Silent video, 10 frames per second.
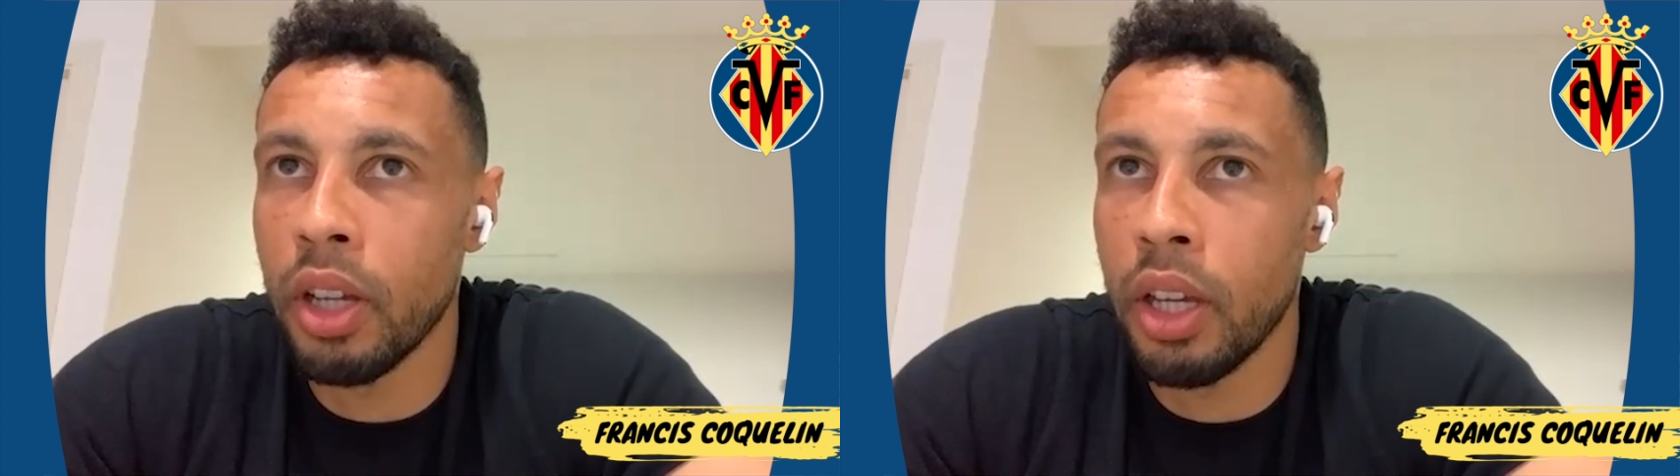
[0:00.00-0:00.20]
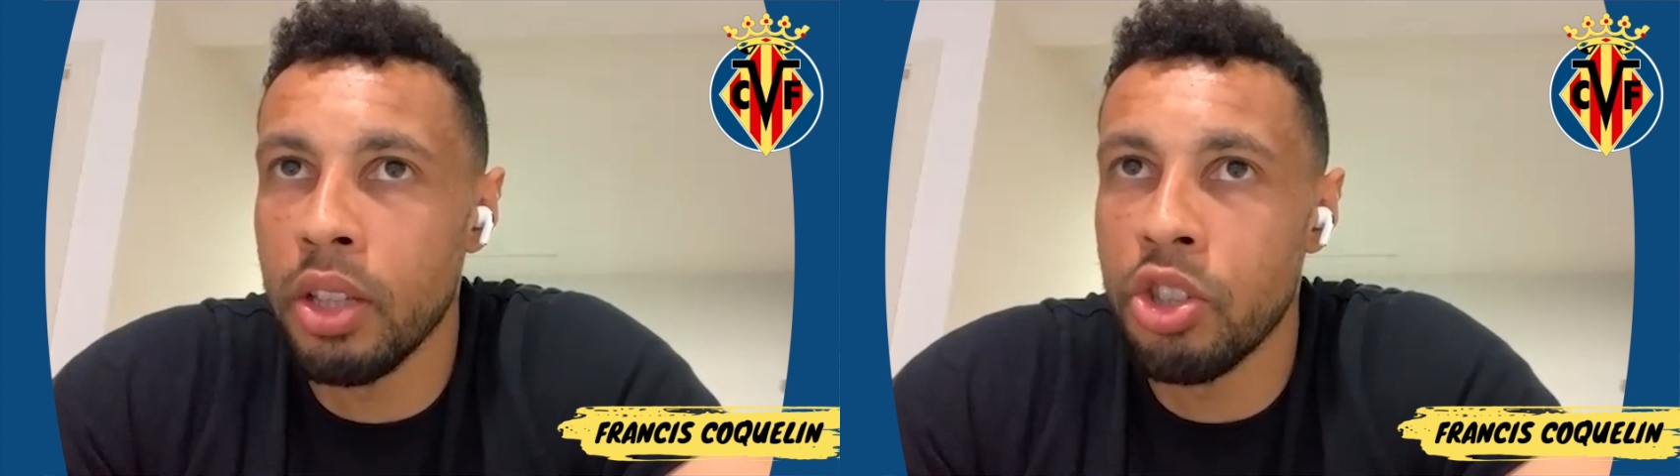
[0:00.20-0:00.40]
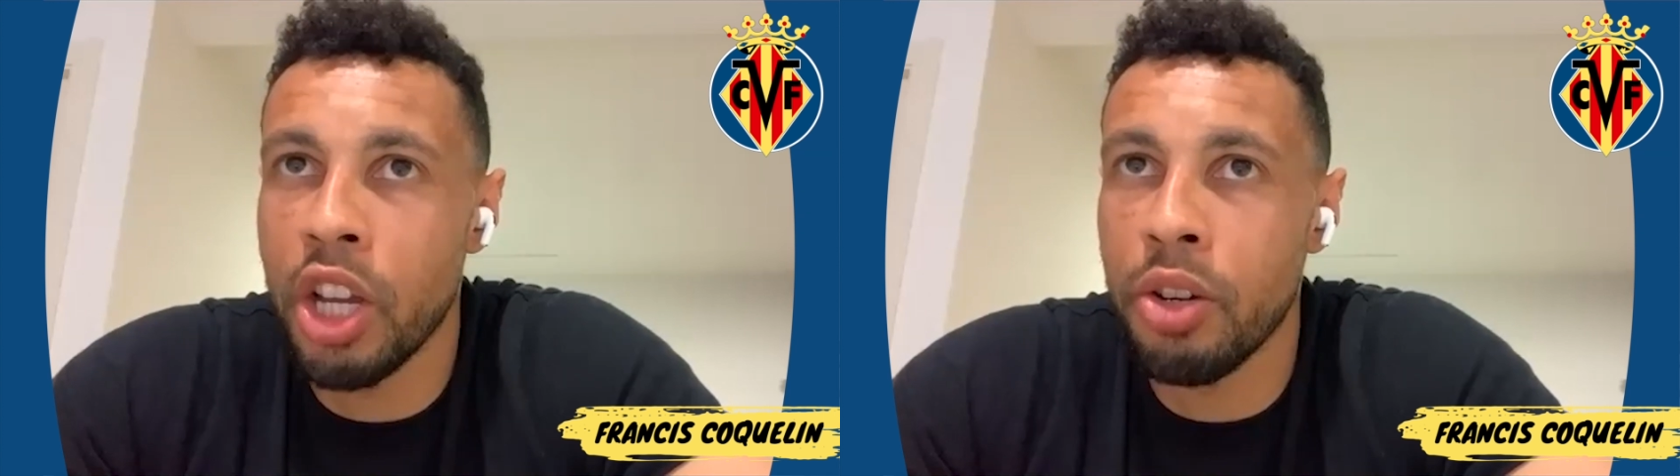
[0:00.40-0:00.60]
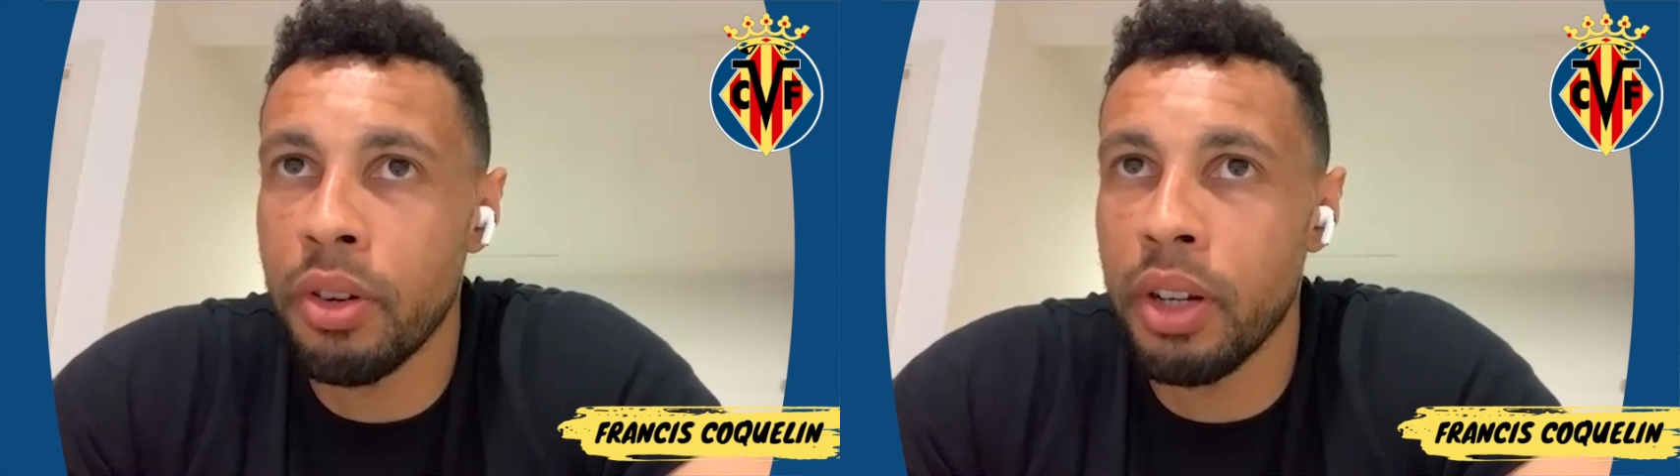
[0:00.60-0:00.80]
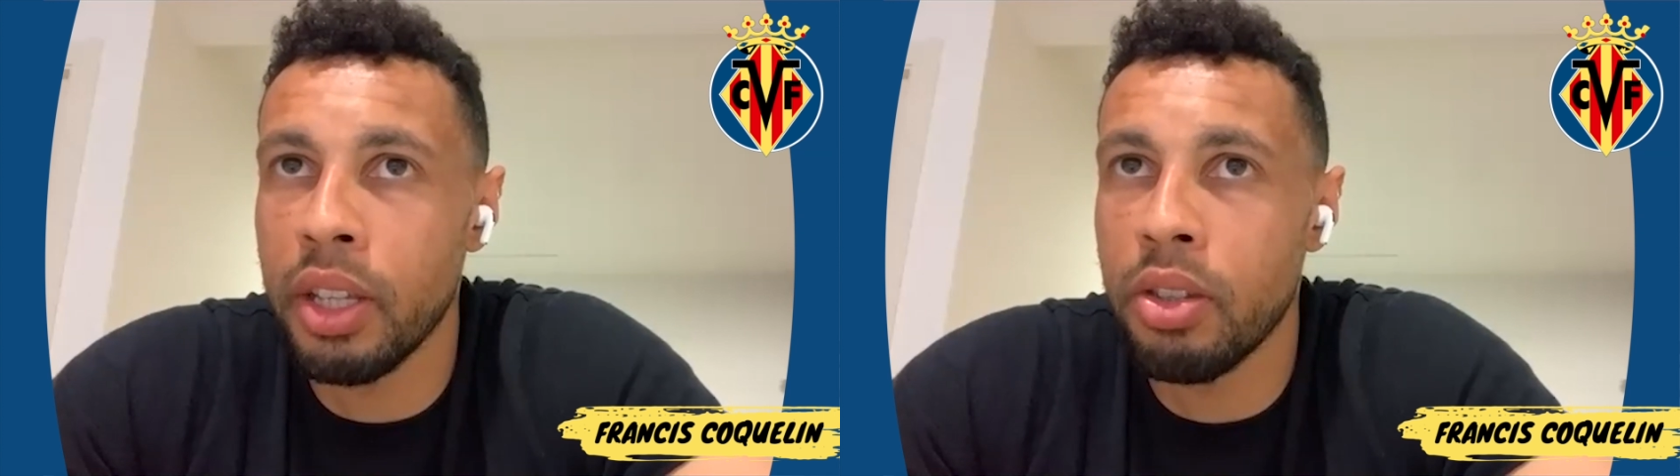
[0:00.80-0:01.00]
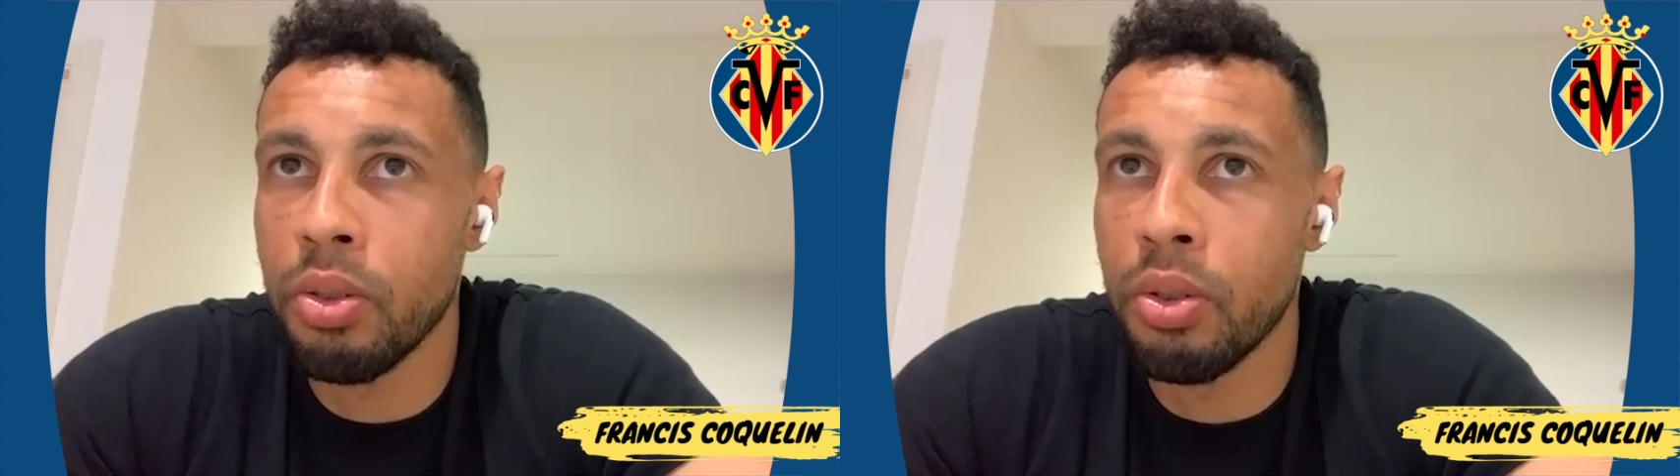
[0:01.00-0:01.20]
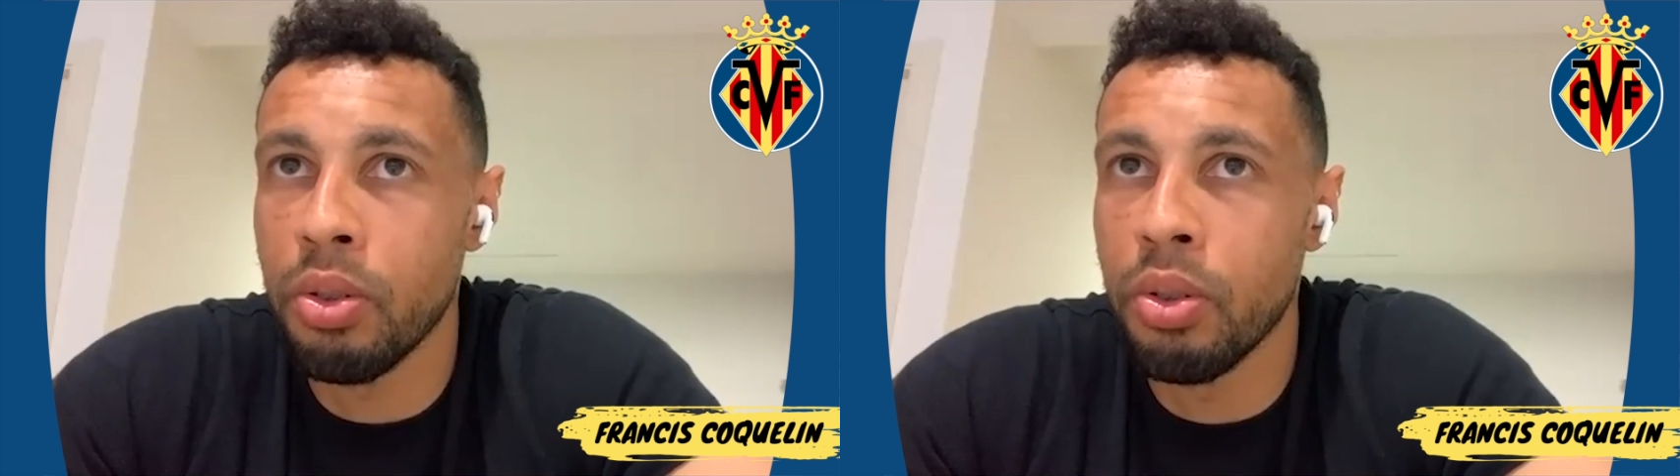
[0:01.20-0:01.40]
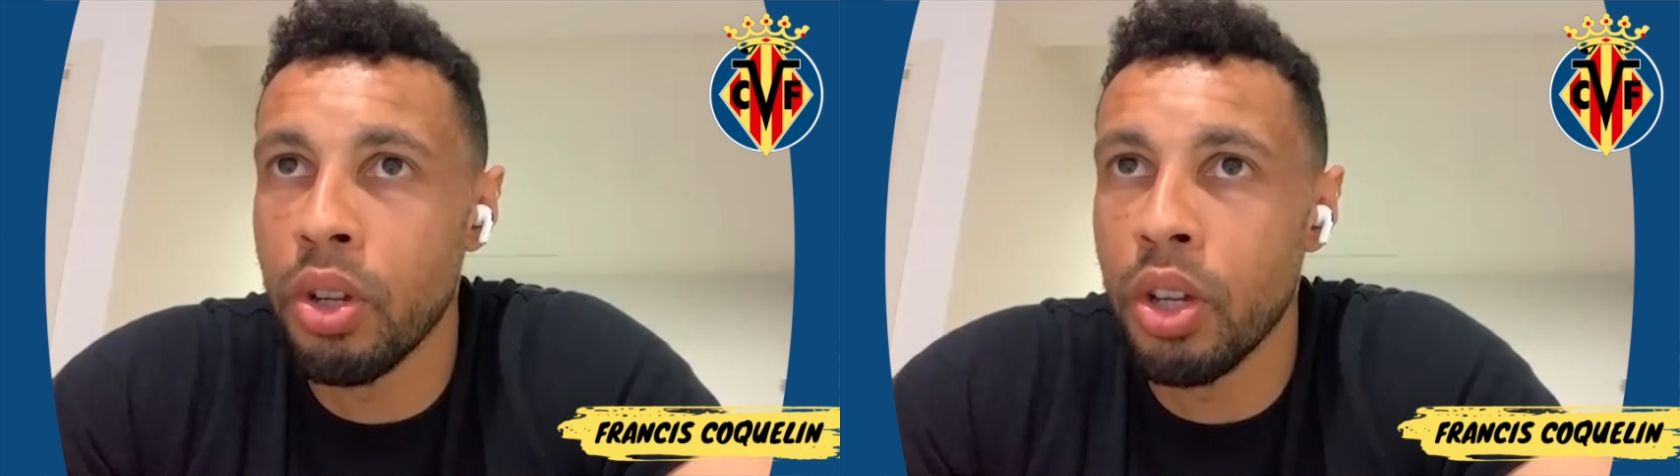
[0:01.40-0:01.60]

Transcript: in January to